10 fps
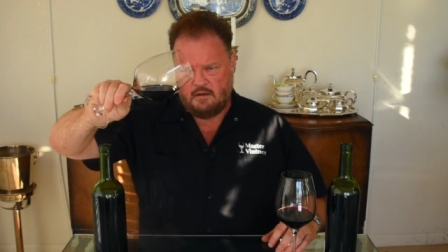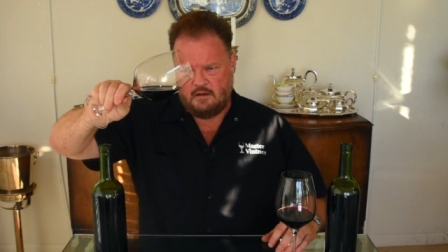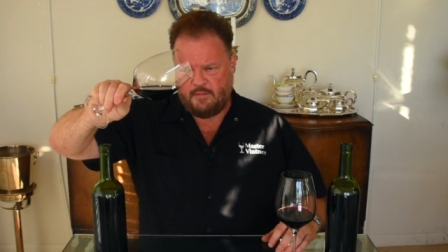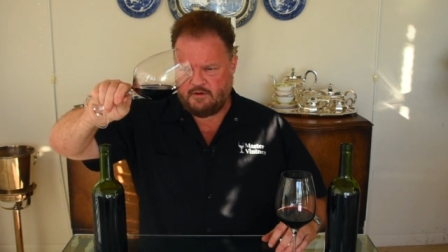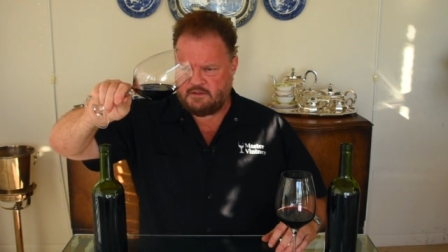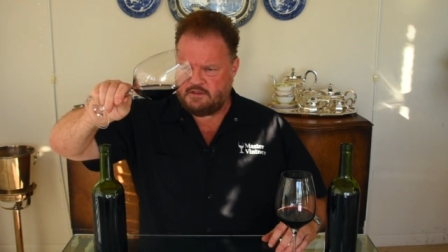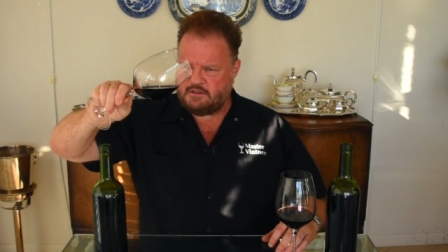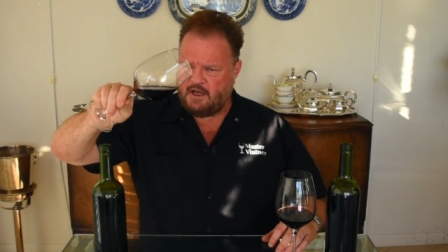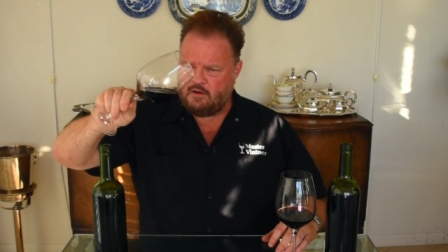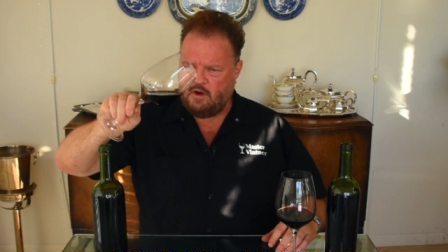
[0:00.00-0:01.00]
The appearance of the
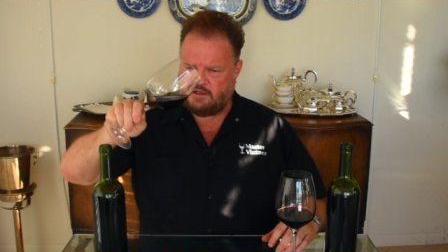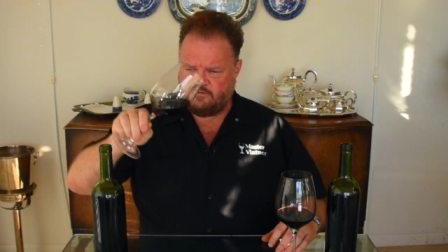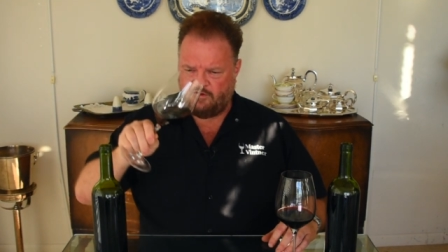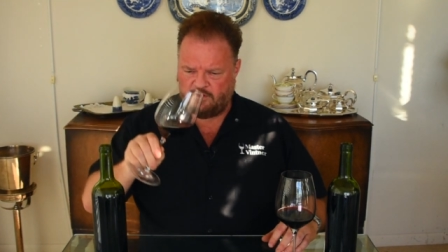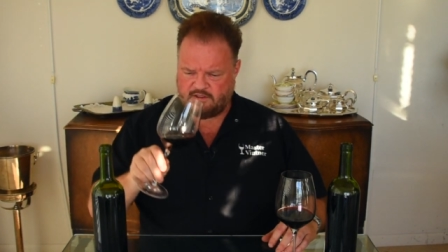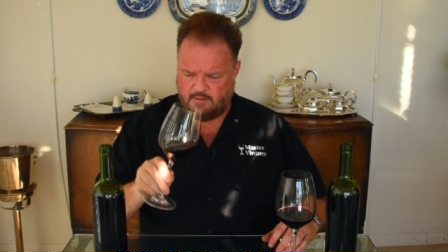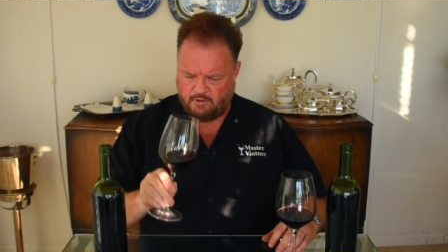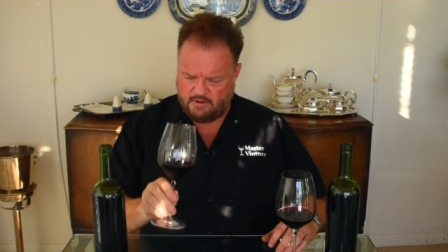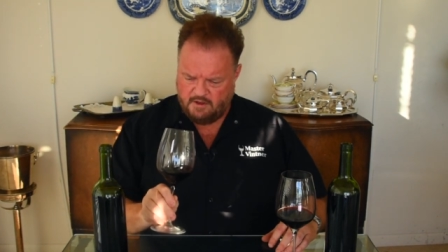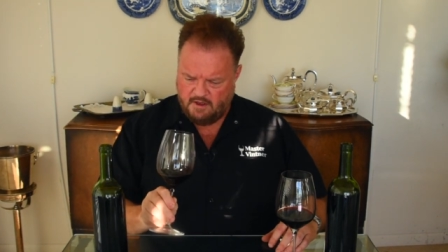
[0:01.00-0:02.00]
second one is very
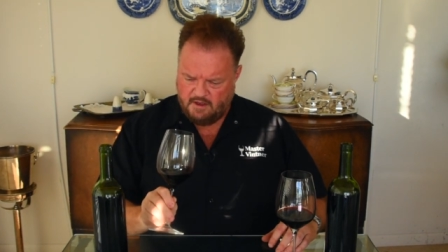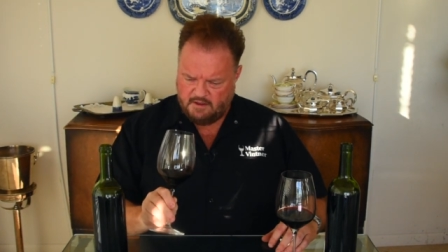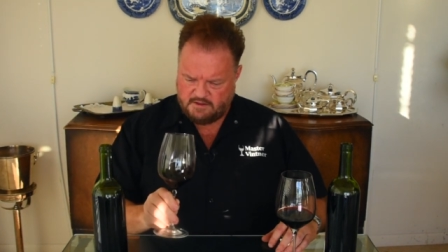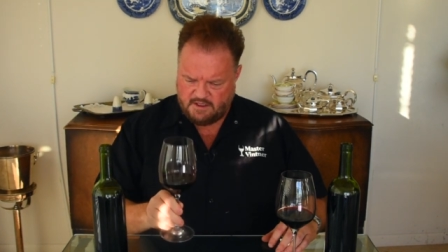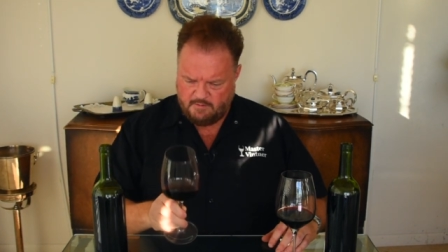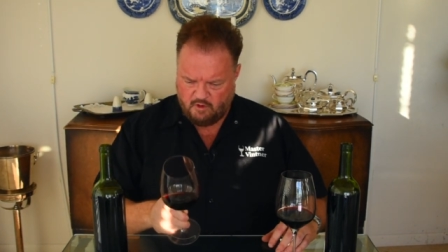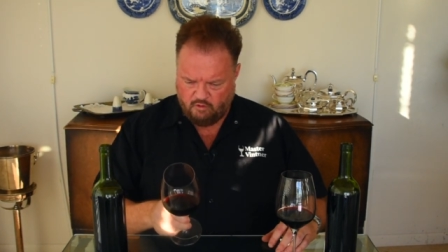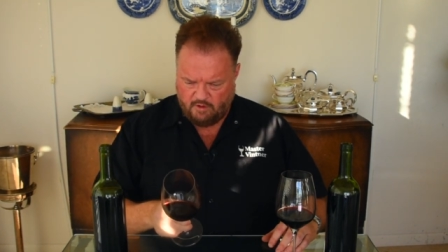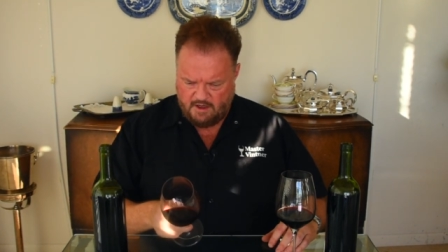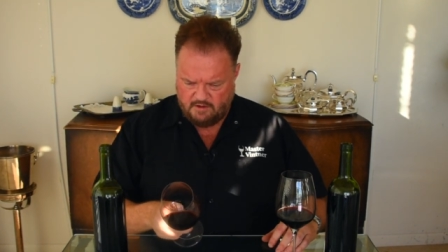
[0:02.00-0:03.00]
similar. Same
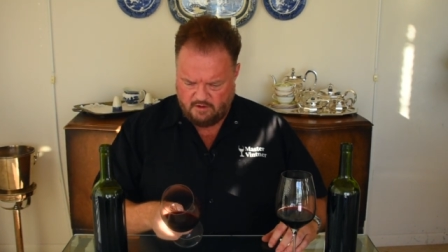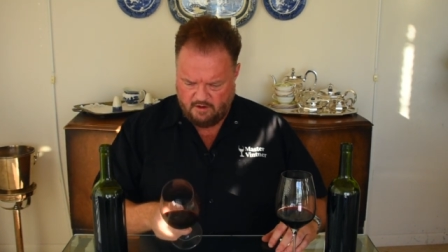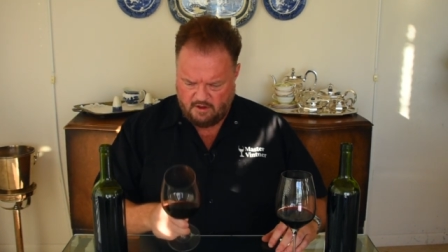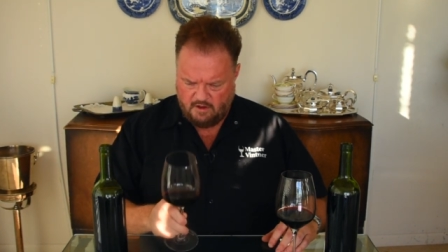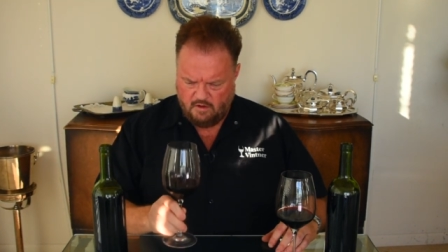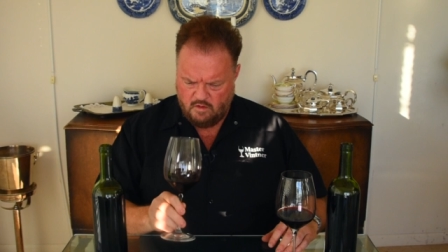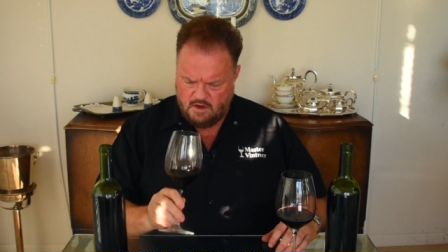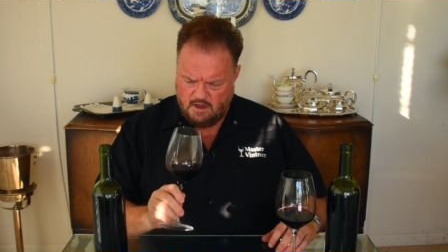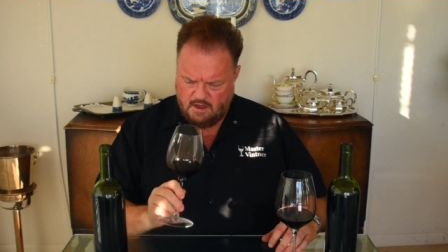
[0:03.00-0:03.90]
great dark hue.